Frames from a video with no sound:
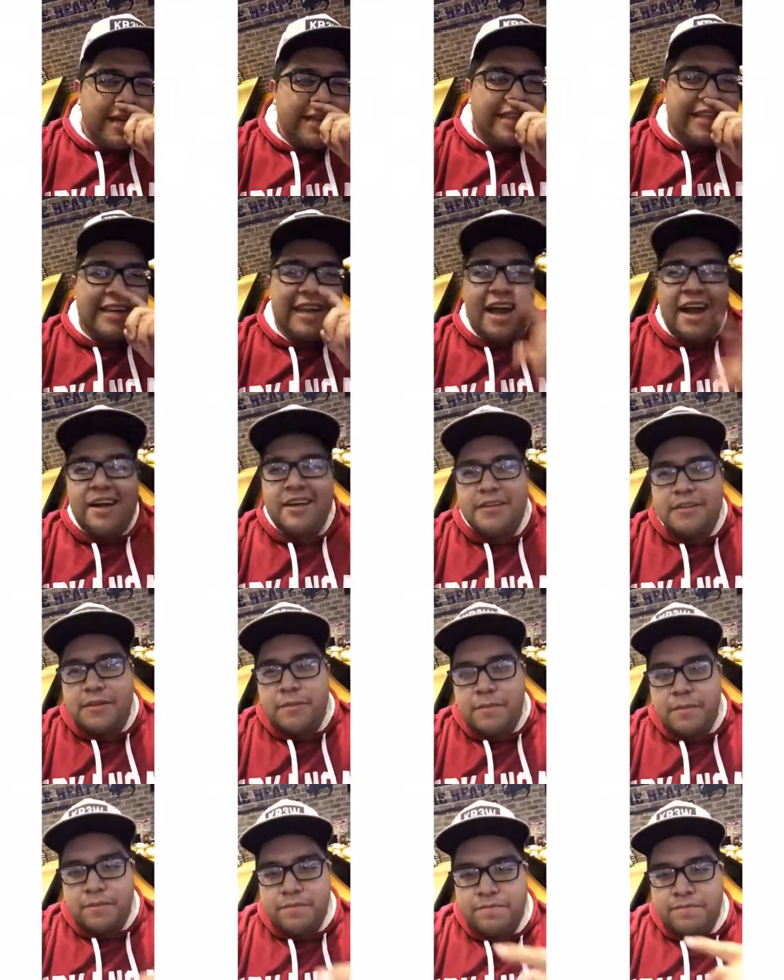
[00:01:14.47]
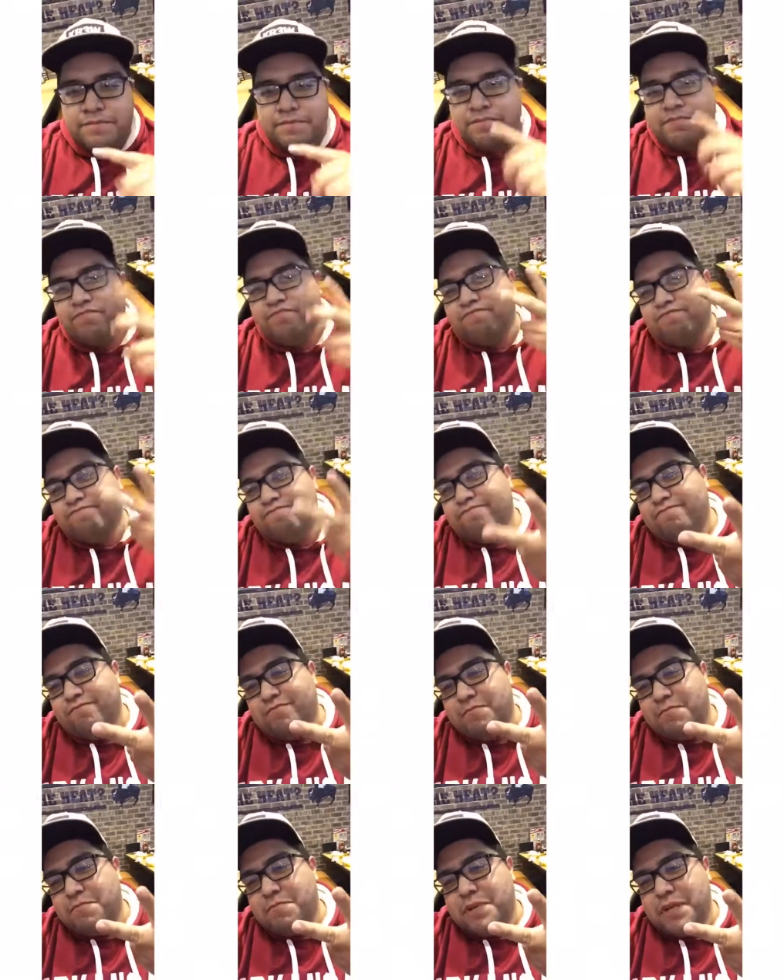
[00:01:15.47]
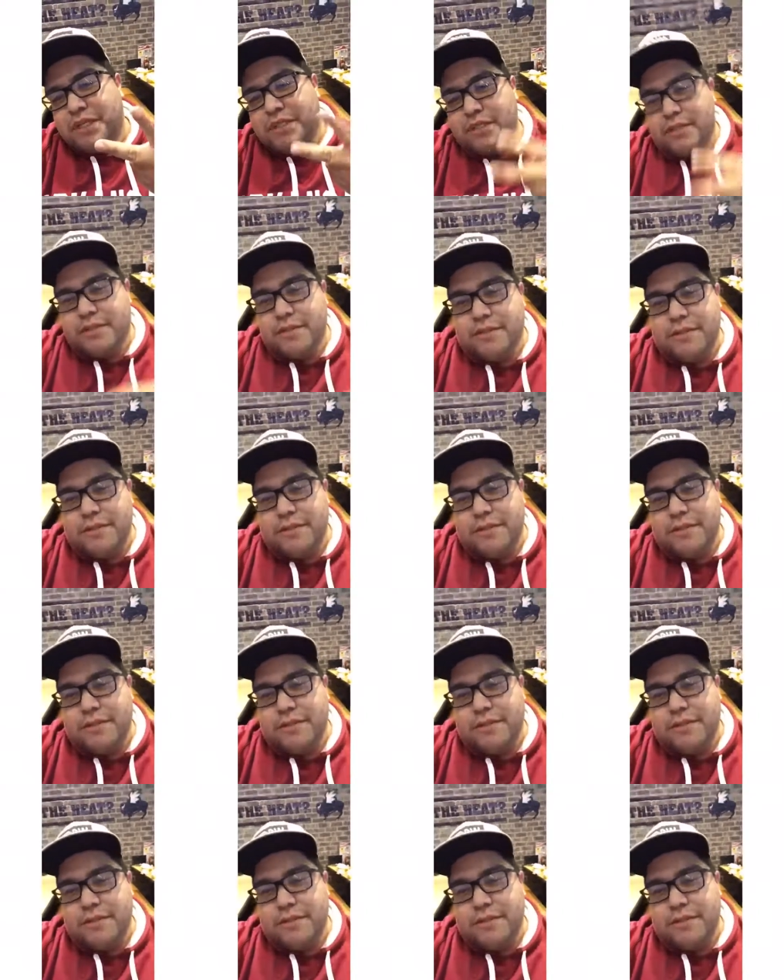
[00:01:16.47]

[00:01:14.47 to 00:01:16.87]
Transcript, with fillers: in the ninth. Yes.